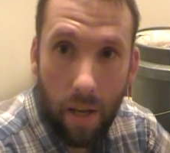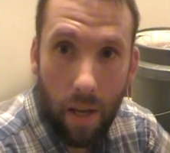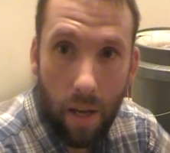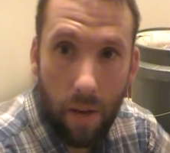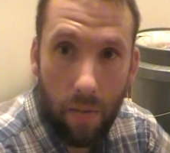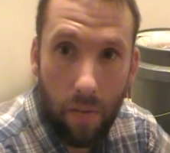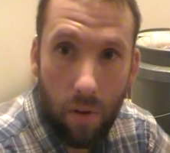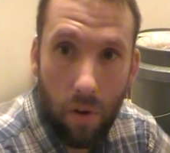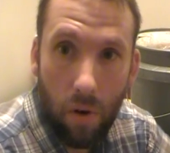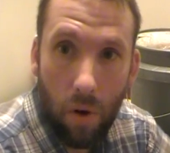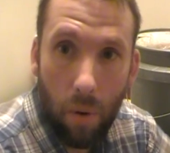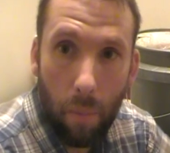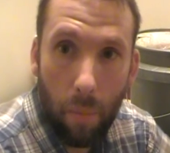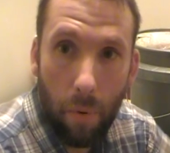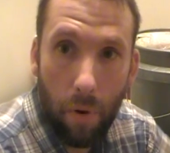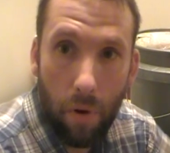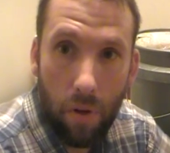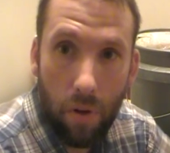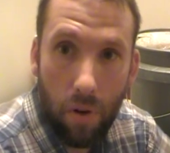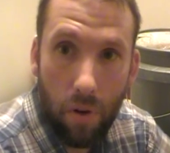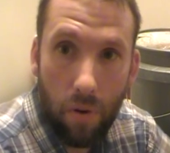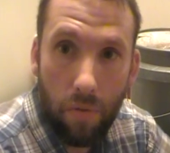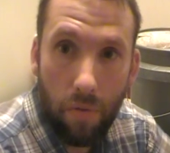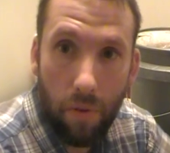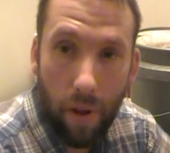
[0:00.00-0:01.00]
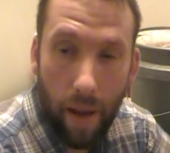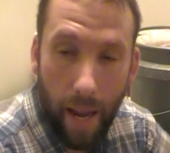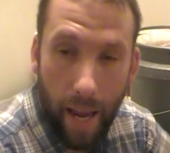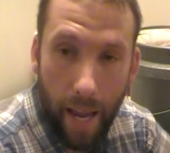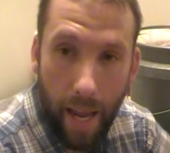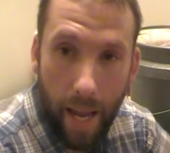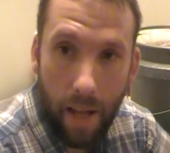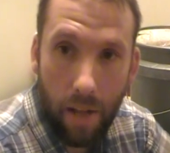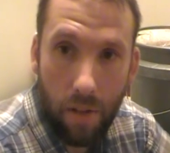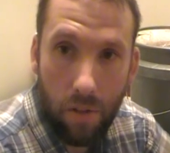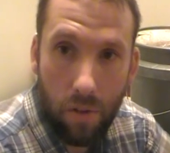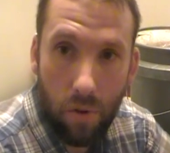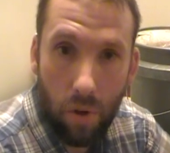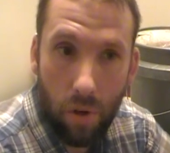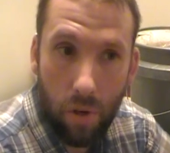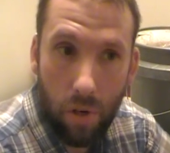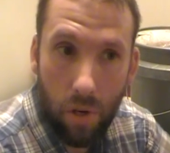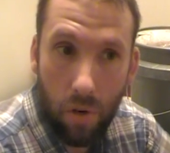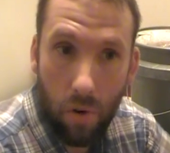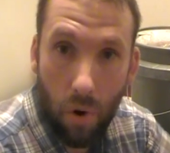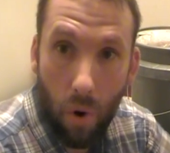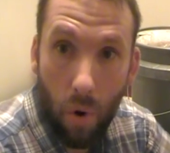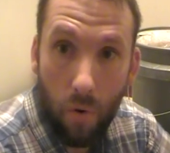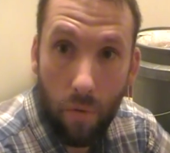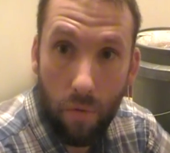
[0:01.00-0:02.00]
If you don't put your hands on
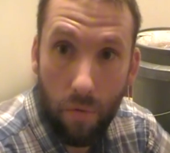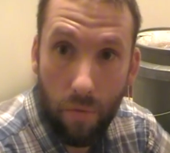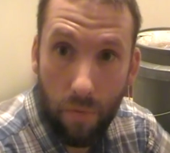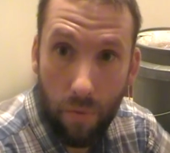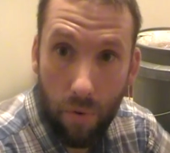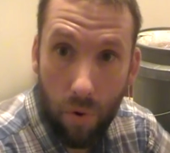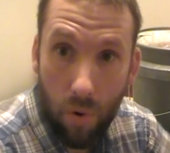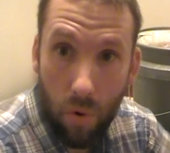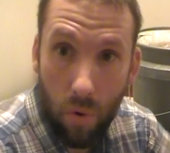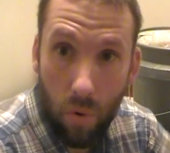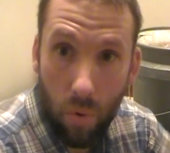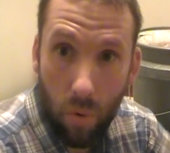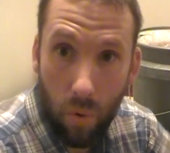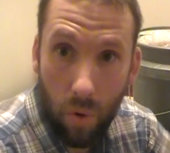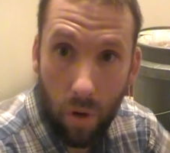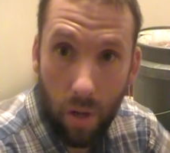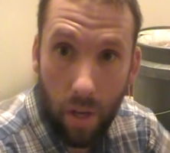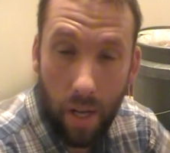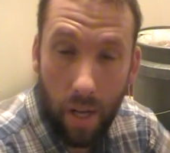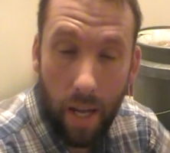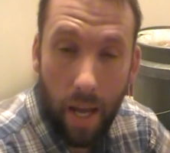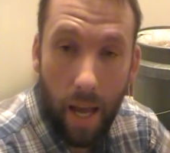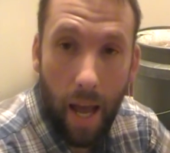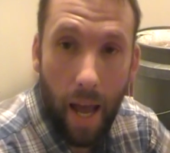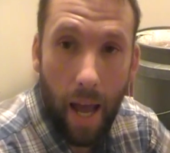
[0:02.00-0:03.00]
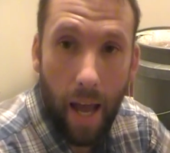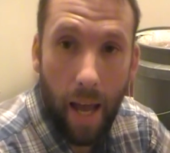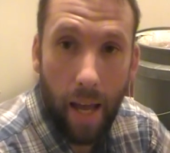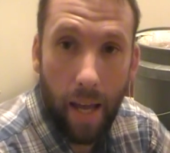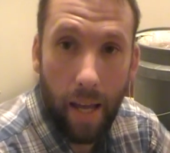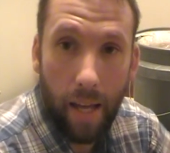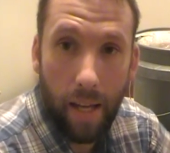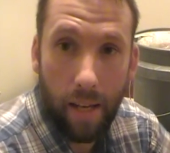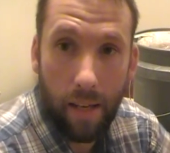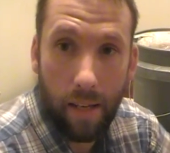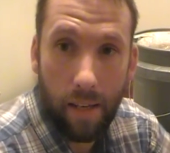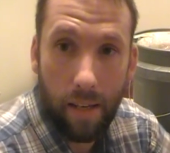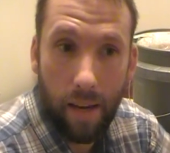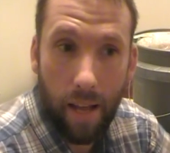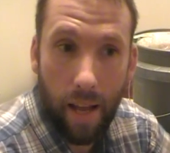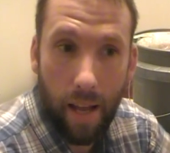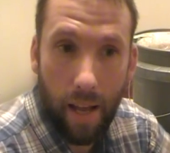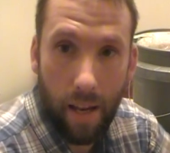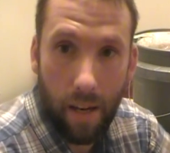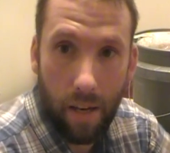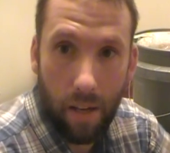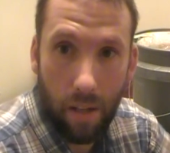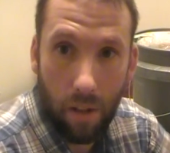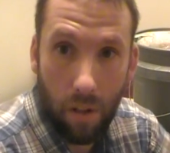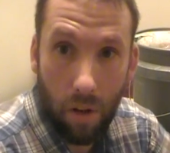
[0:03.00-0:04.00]
your own food
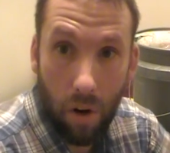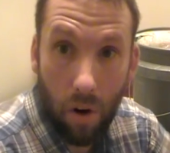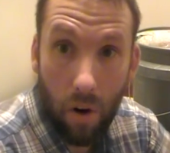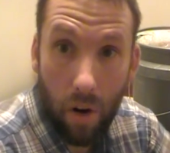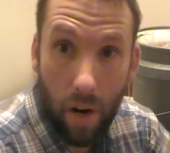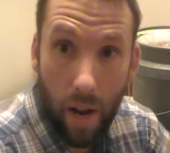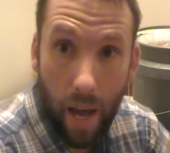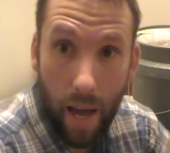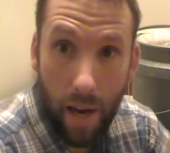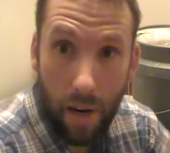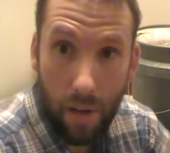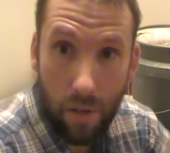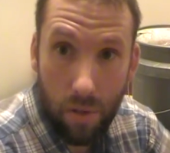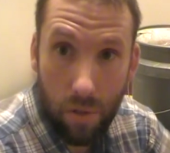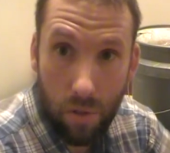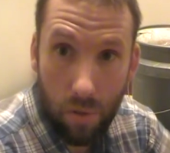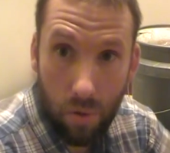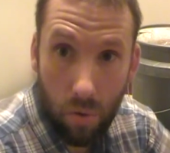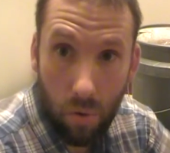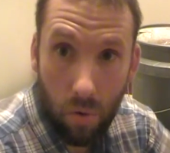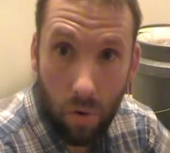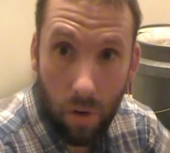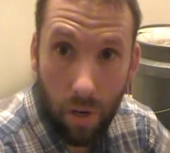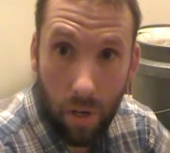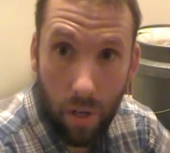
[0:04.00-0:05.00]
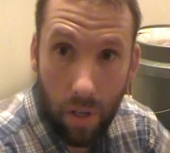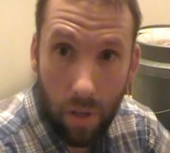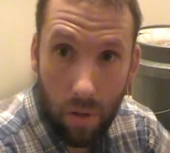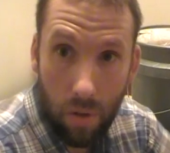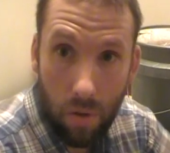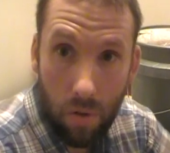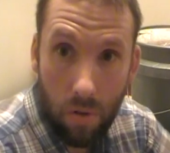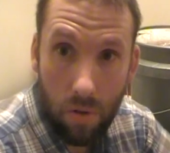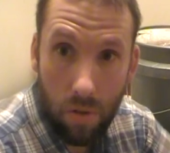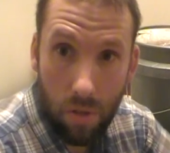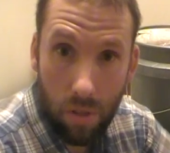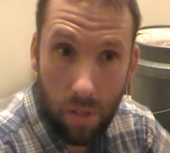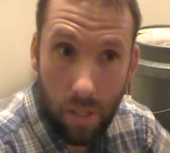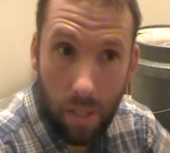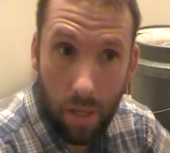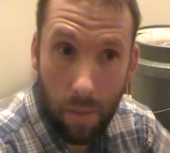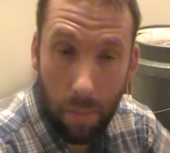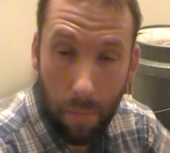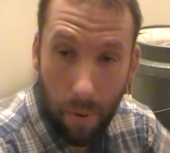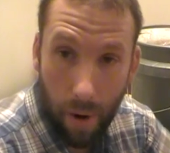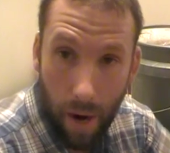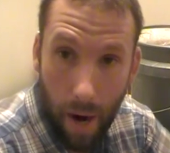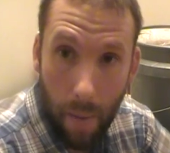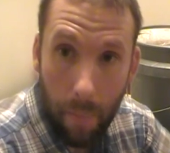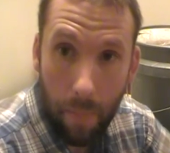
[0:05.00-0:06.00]
and learn how to store it using the
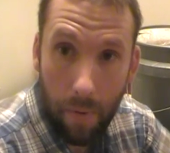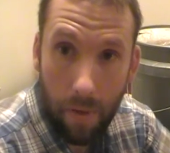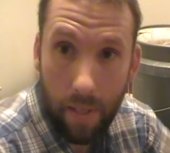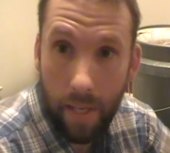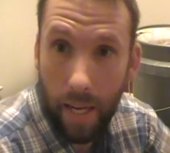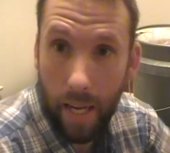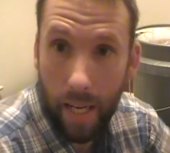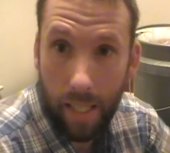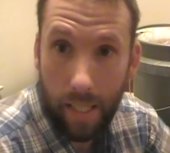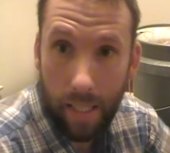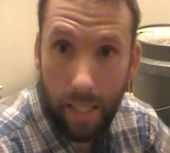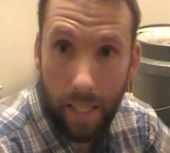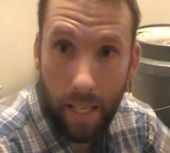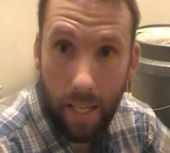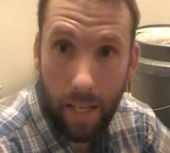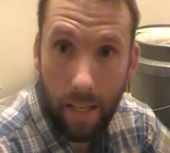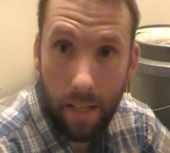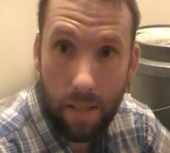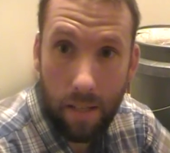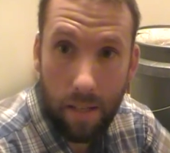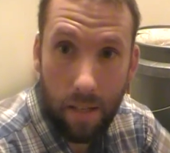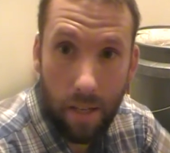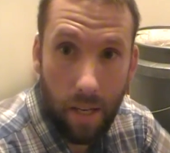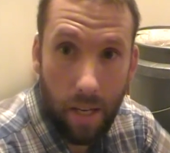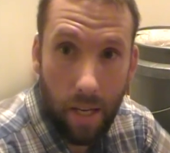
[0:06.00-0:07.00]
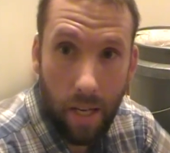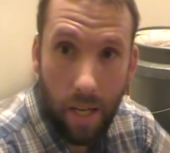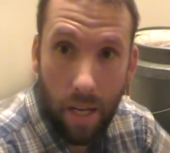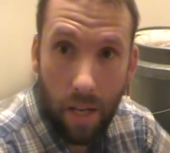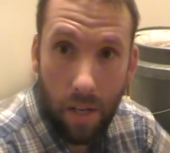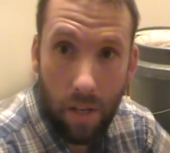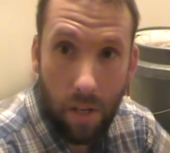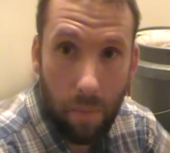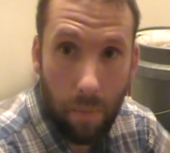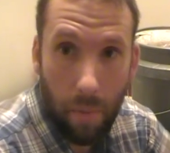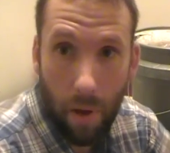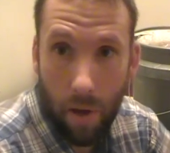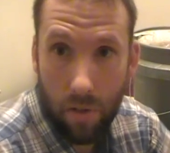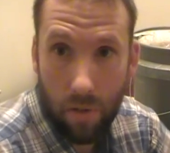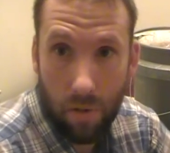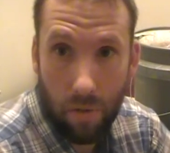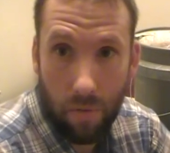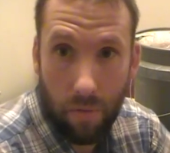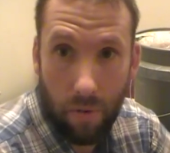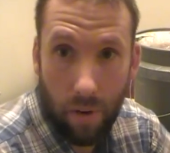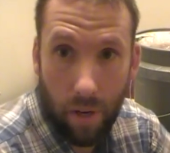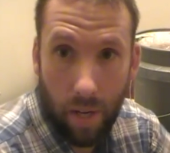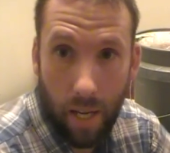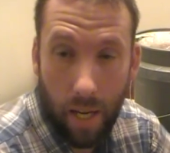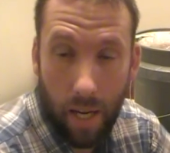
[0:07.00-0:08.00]
proper techniques, you might as well
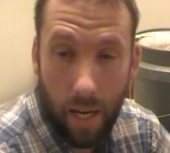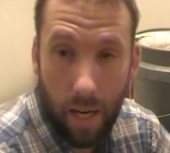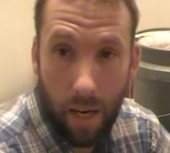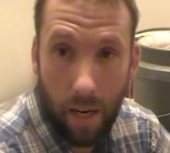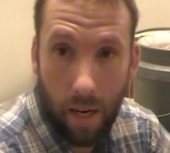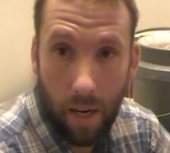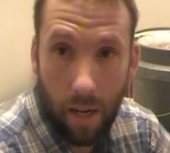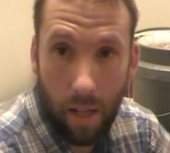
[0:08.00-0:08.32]
forget it.